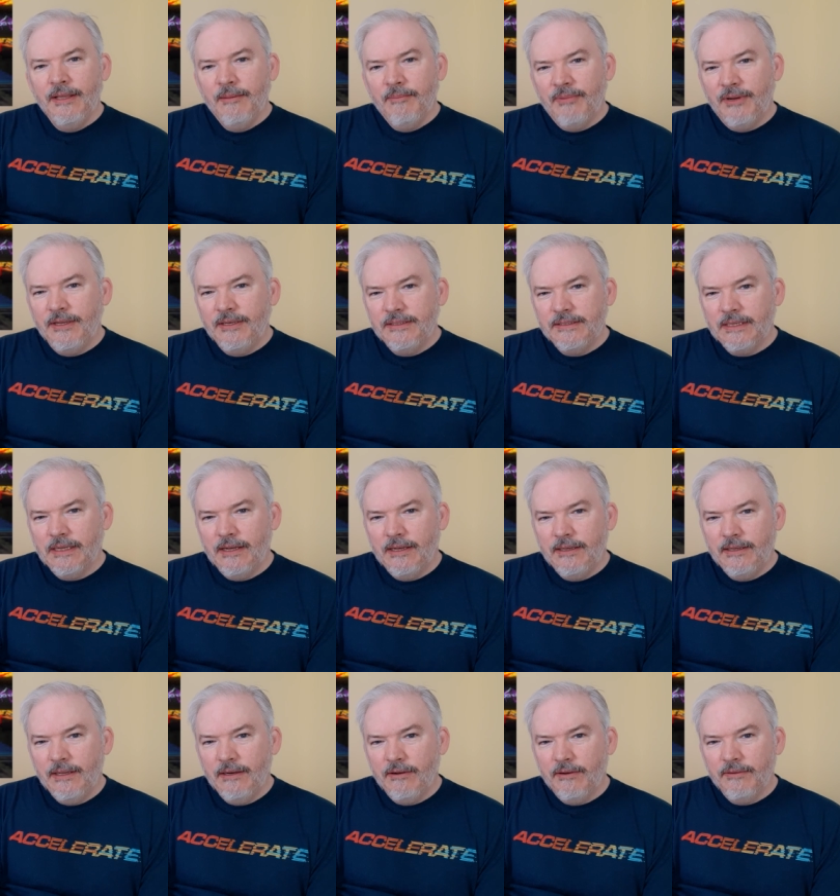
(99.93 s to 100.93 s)
But,
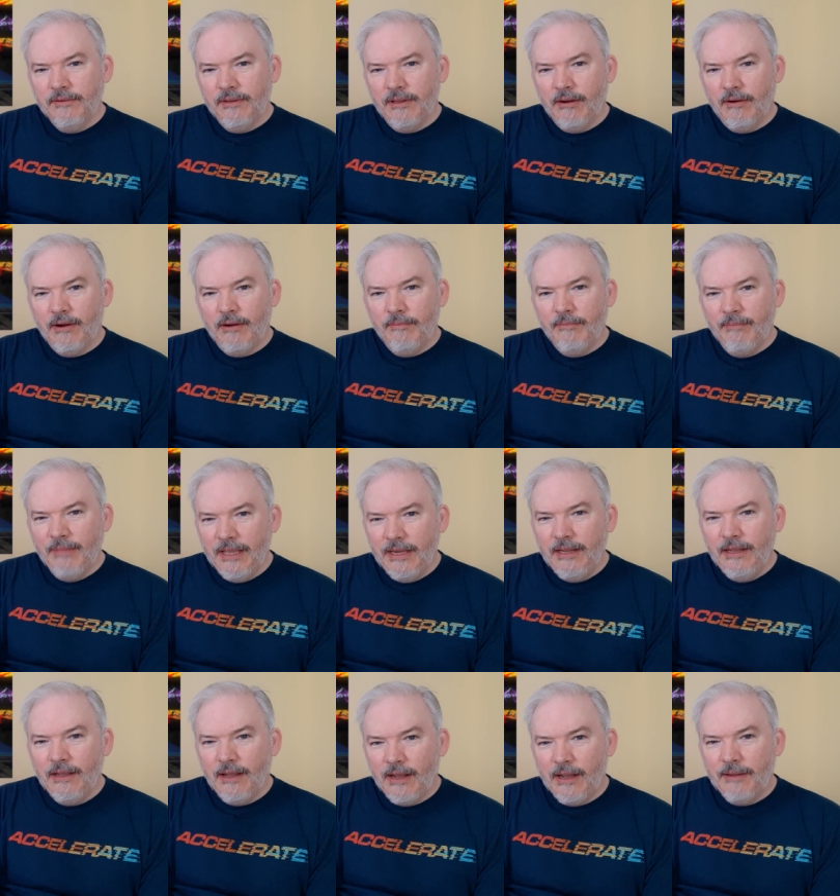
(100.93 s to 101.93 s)
uh, you know, there are
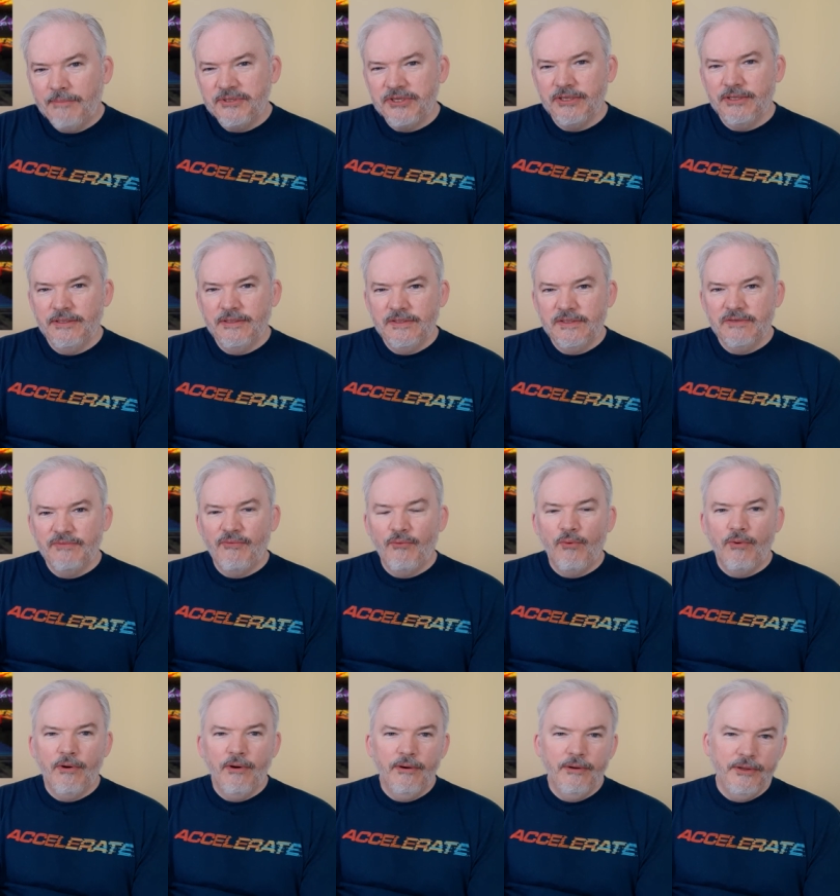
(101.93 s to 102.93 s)
many options
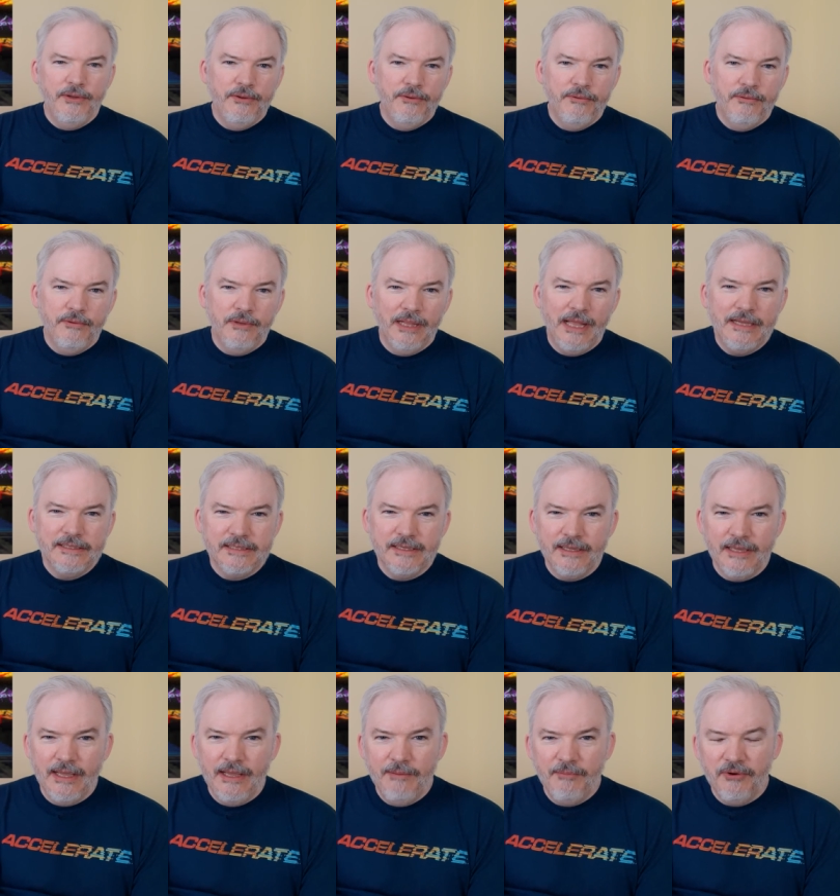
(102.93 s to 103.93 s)
for you classic
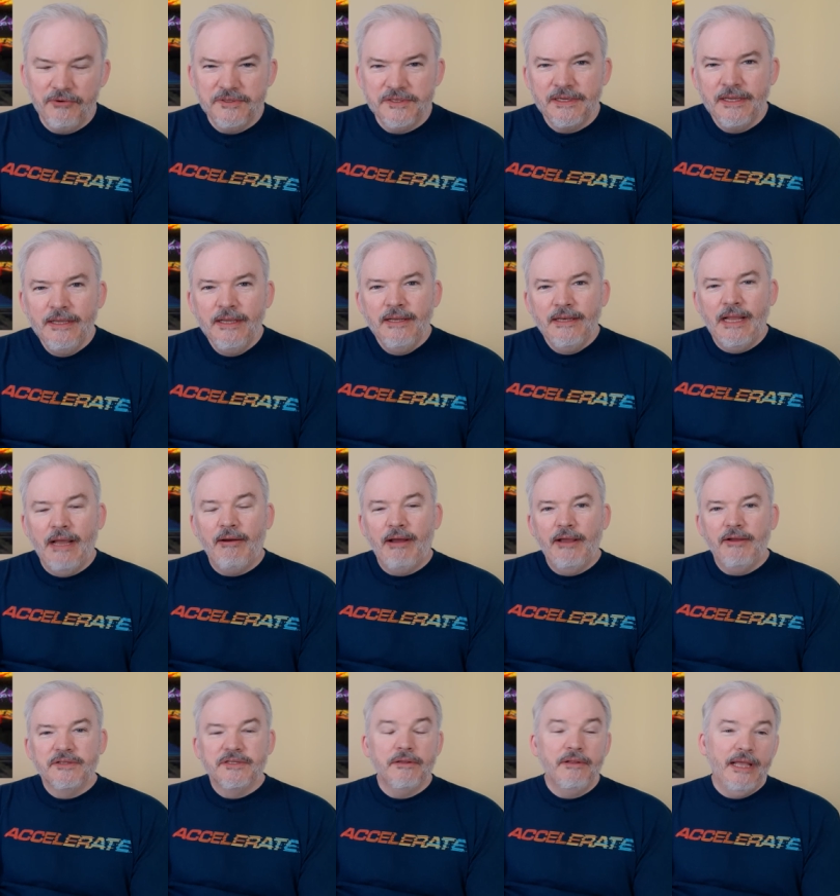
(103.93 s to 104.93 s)
gamers. Now,
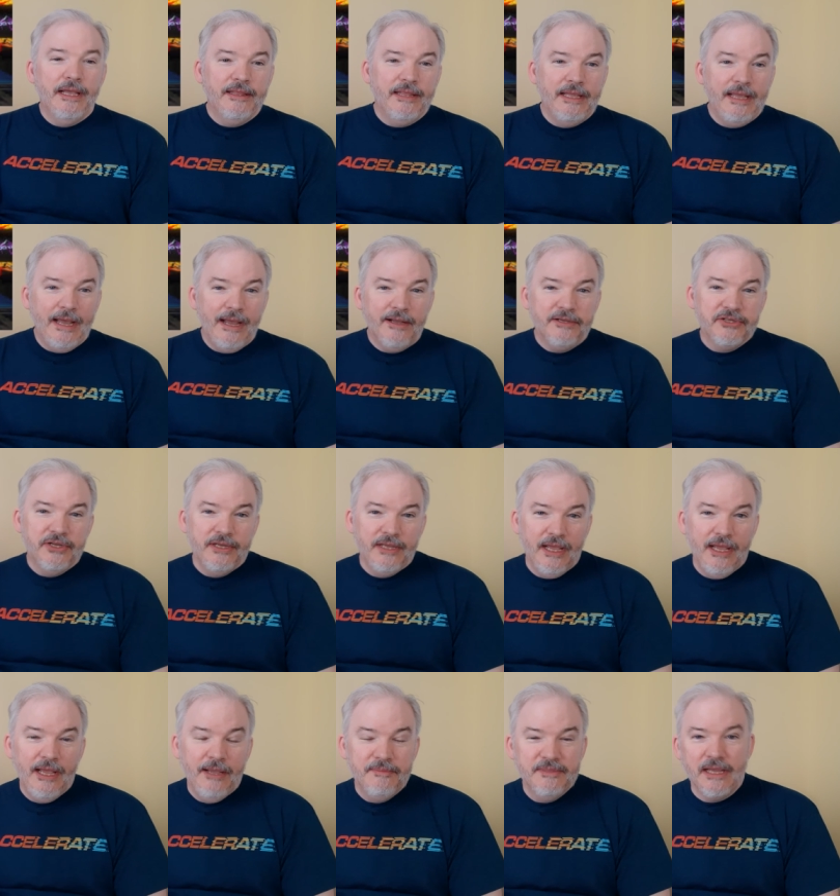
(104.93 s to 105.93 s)
I also like the action
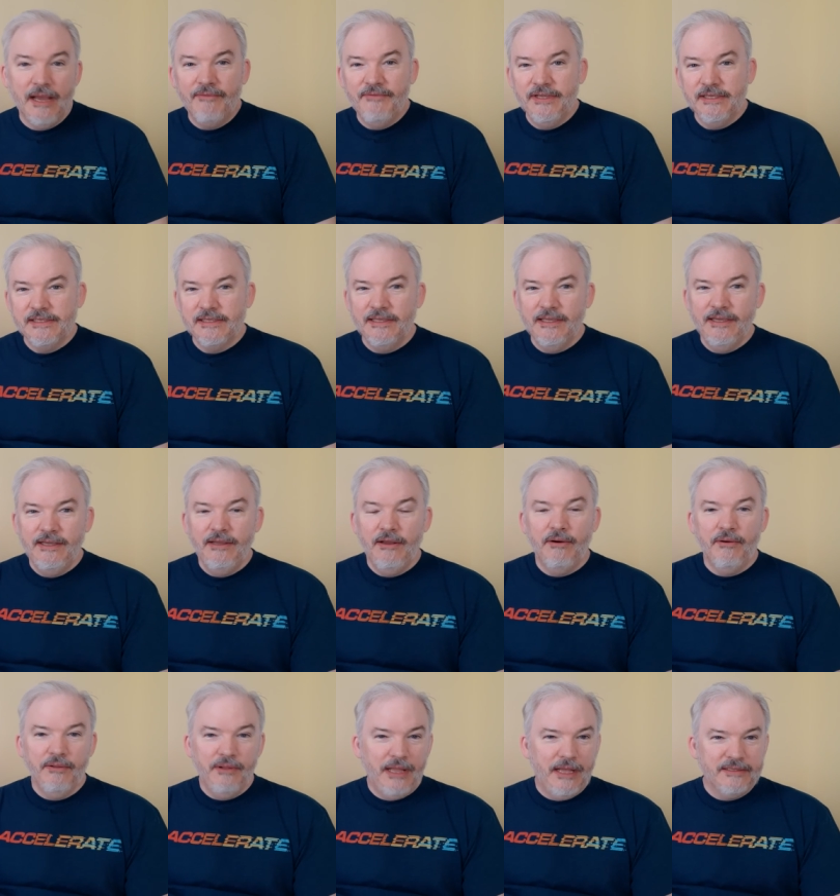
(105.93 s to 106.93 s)
games, obviously, you
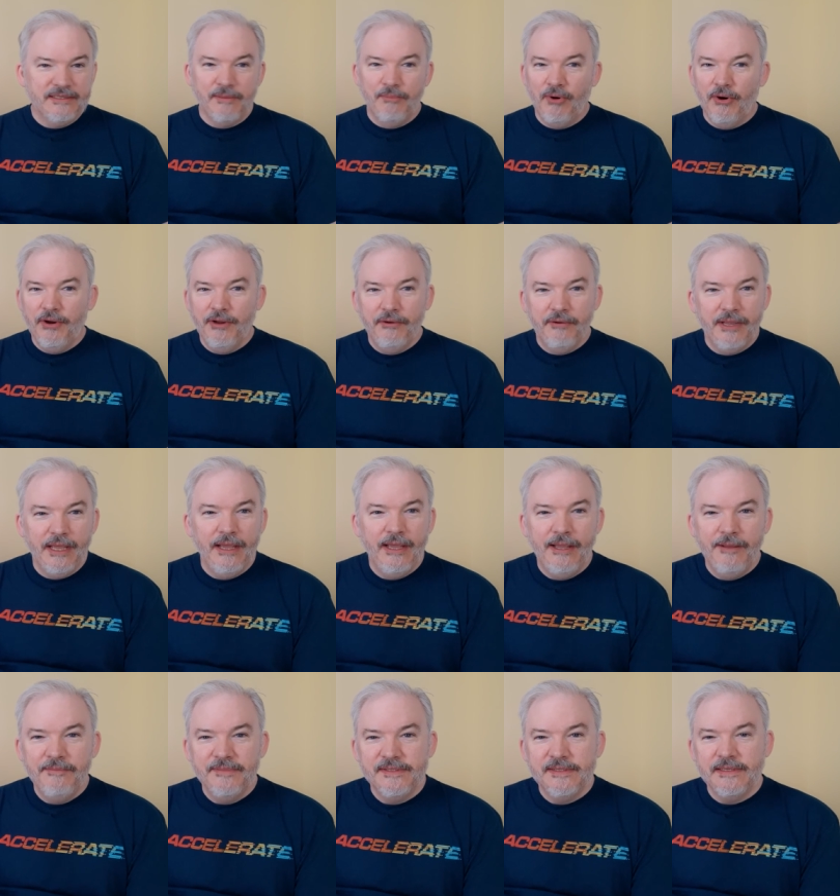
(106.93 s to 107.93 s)
know, lots of Mario
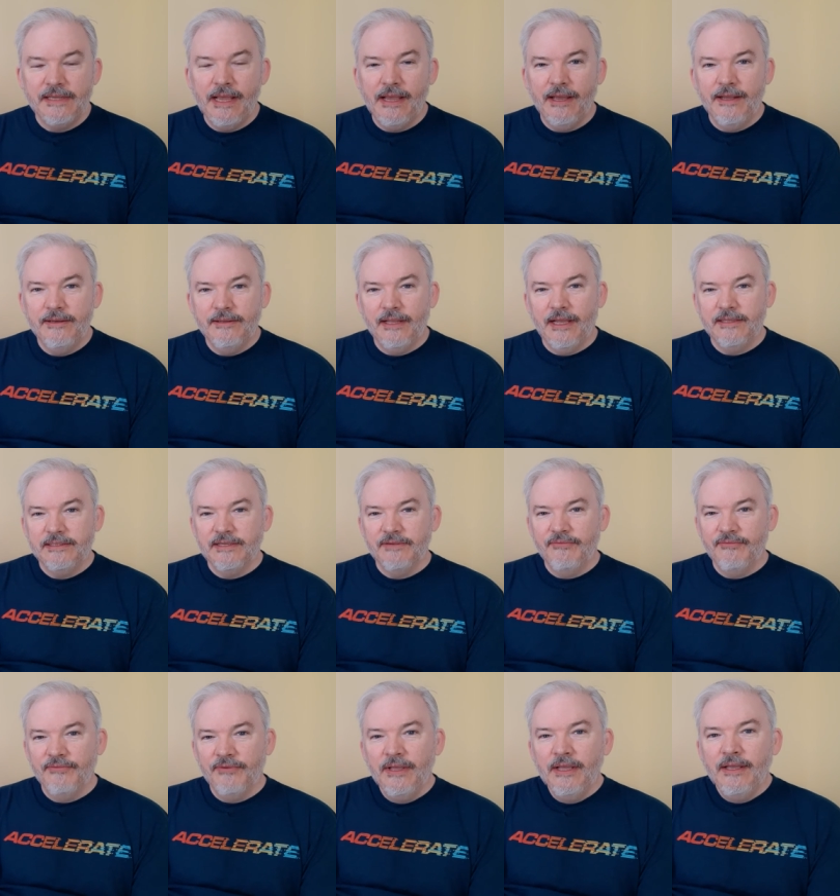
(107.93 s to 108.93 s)
games and lots
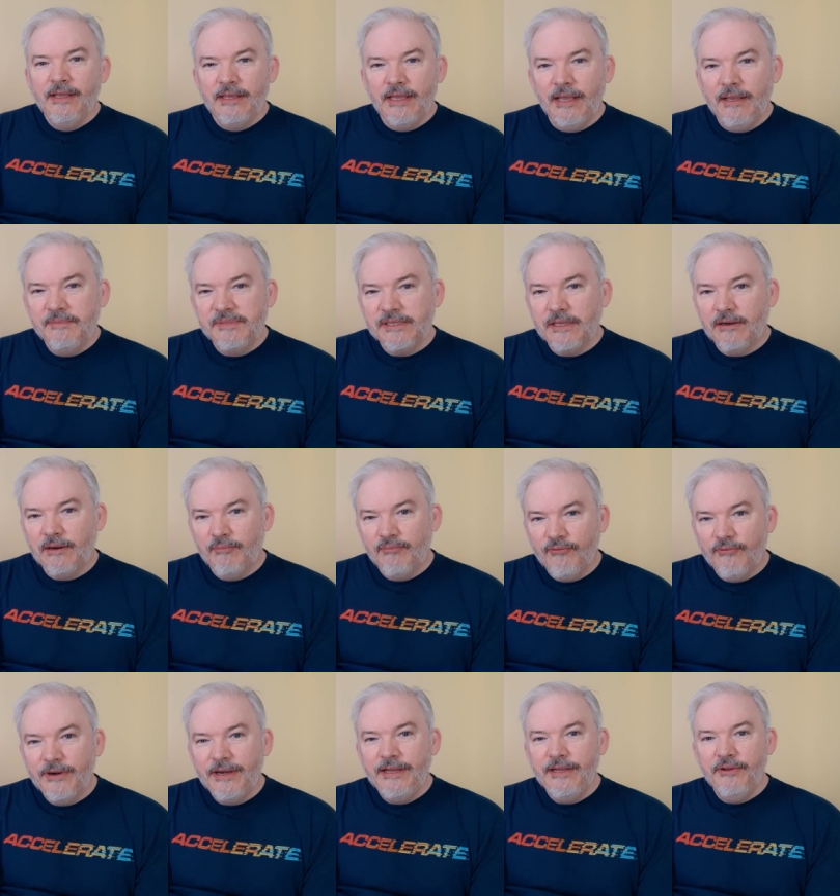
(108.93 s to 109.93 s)
of games that are pretty